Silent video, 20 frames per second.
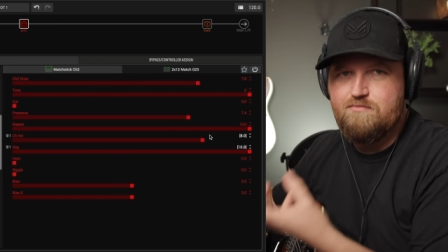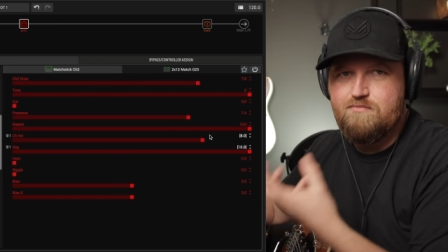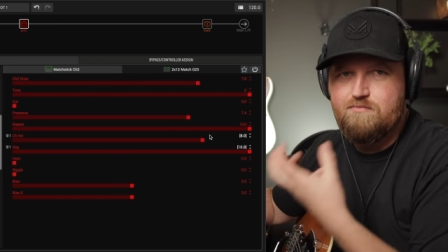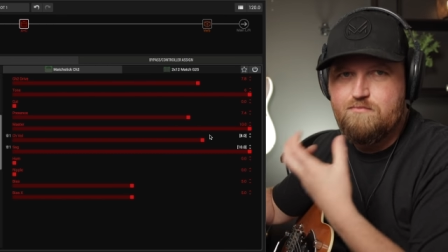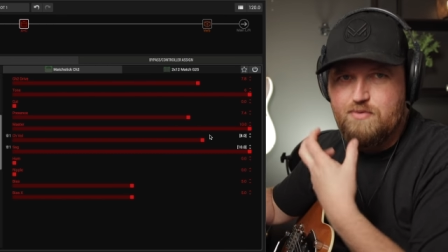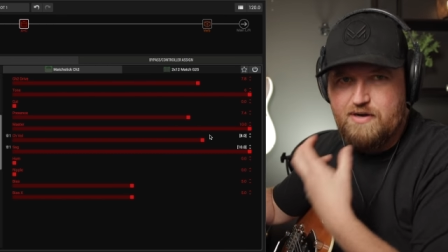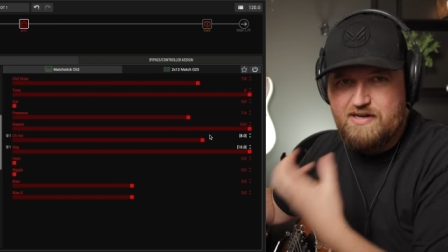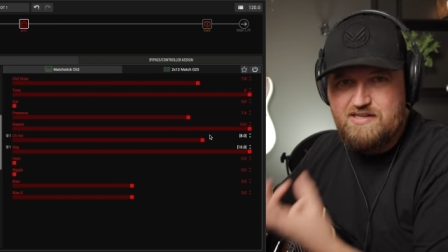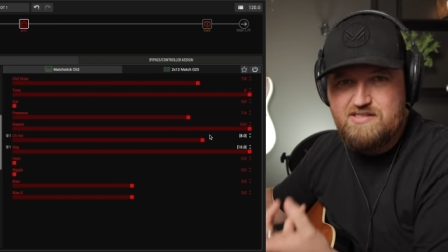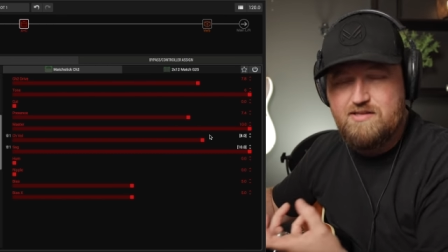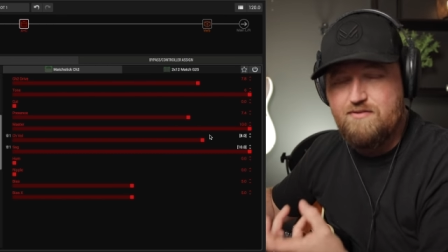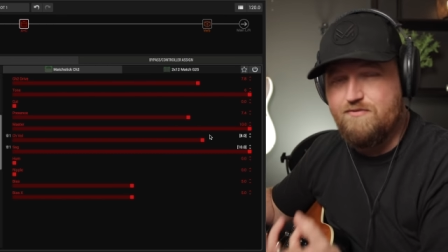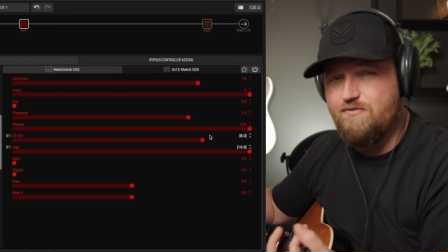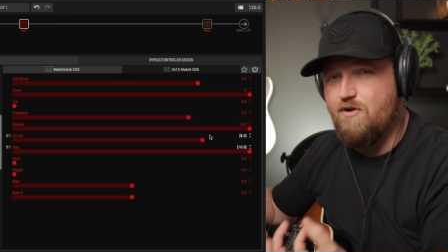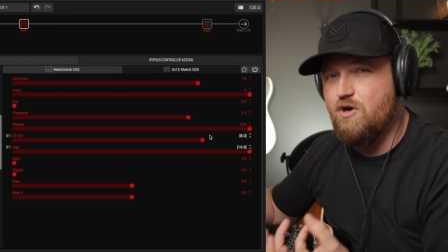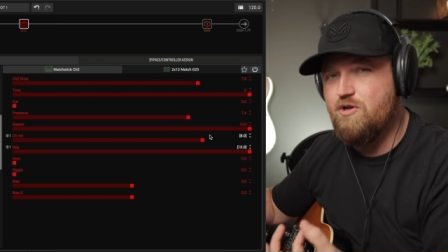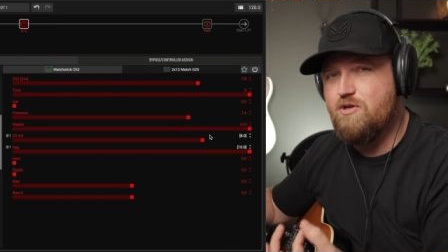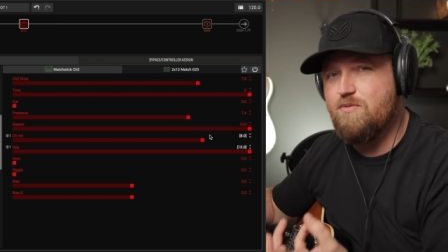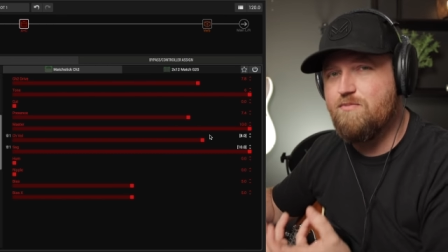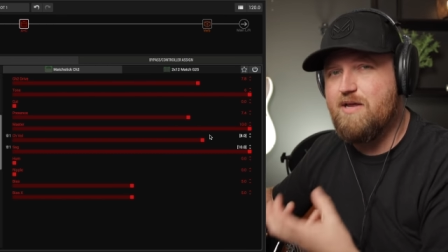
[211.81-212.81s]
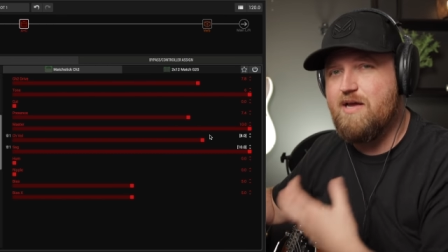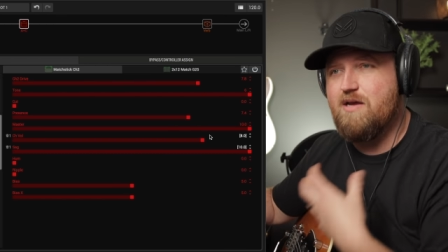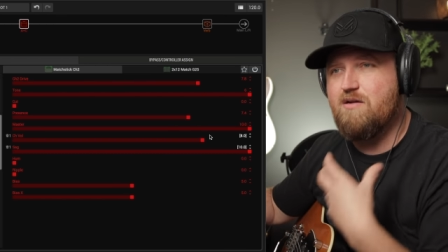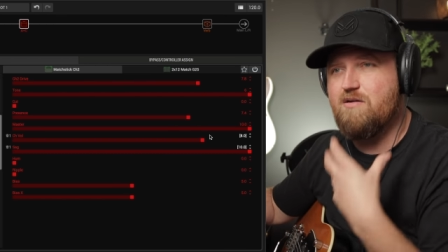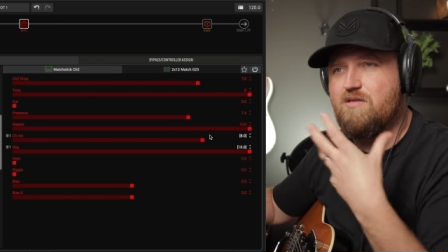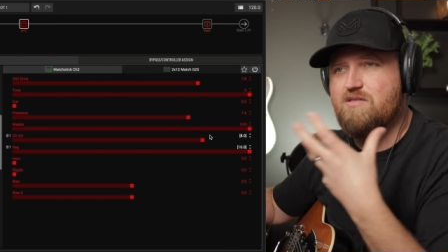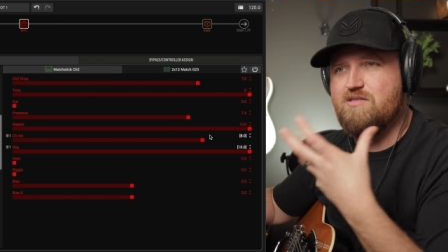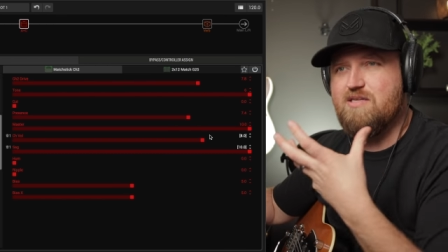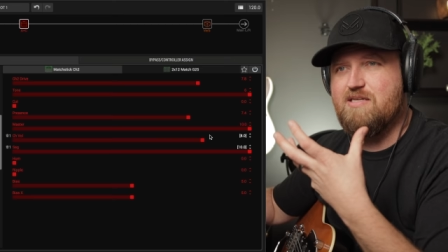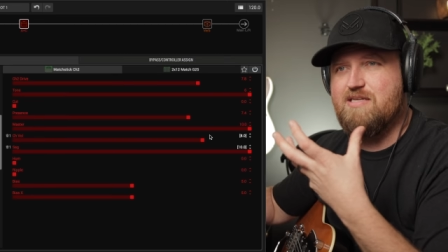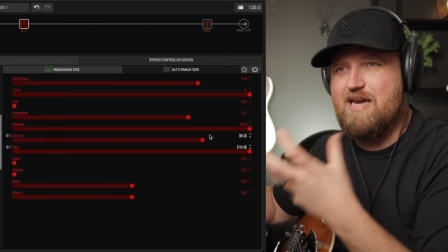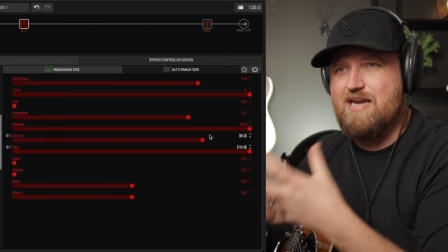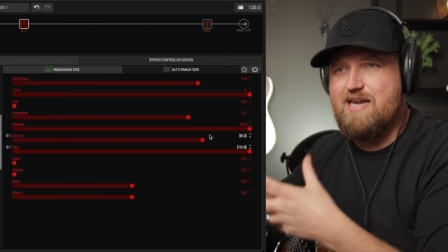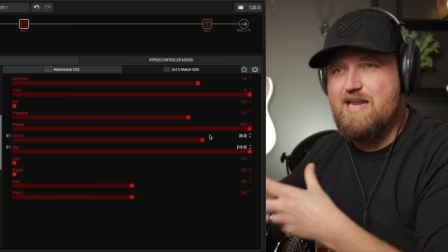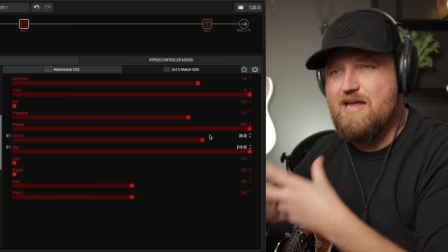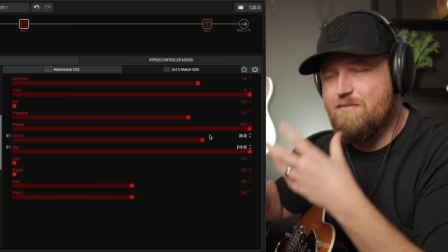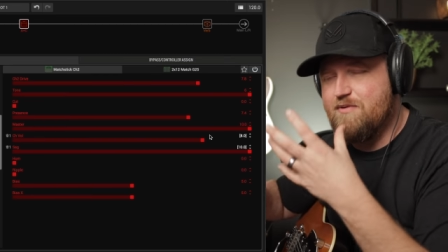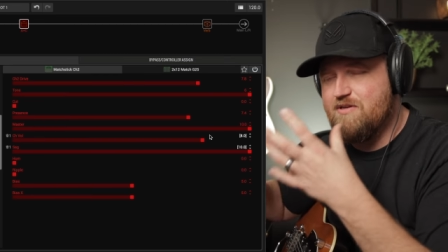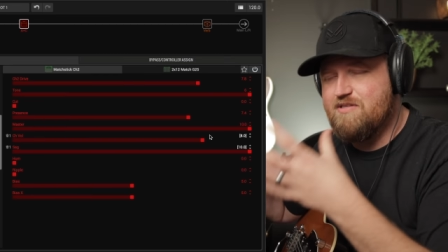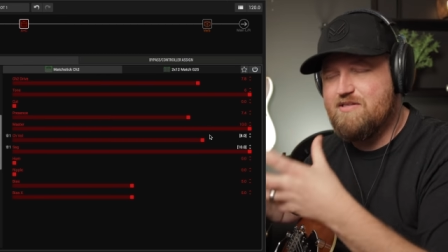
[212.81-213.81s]
brings the volume down because the
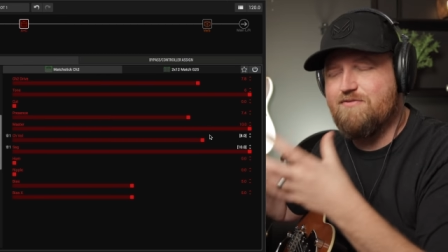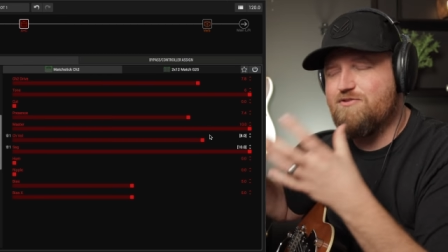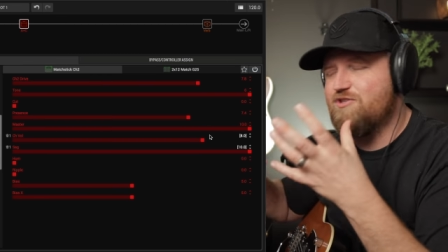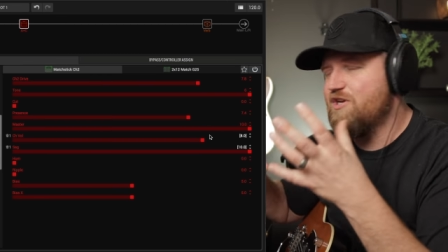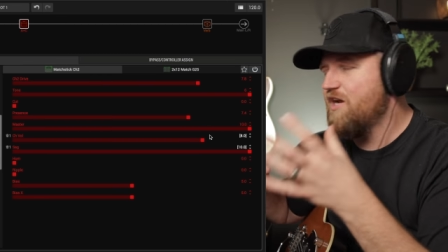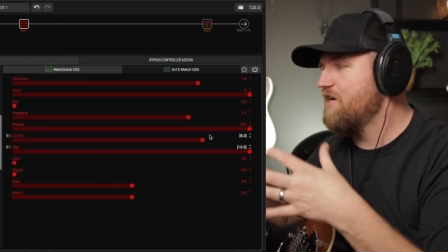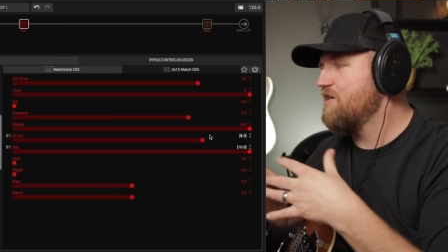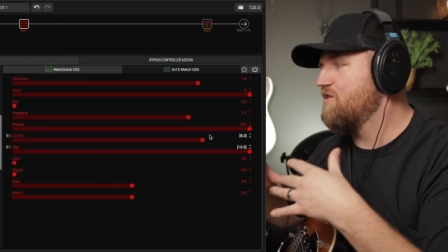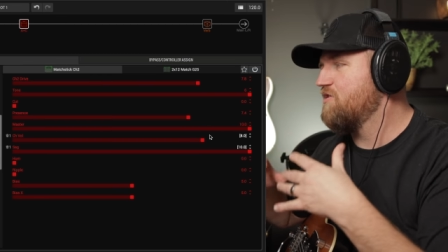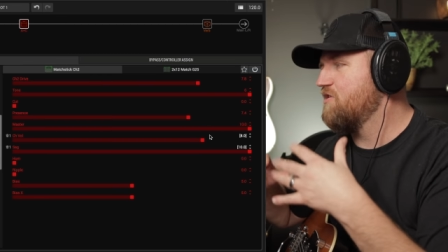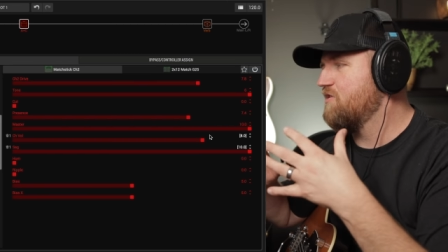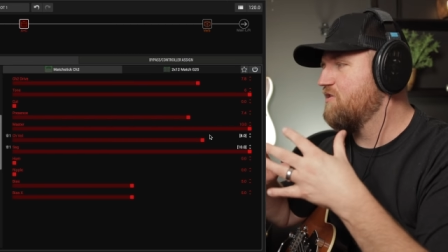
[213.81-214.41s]
dynamics have changed.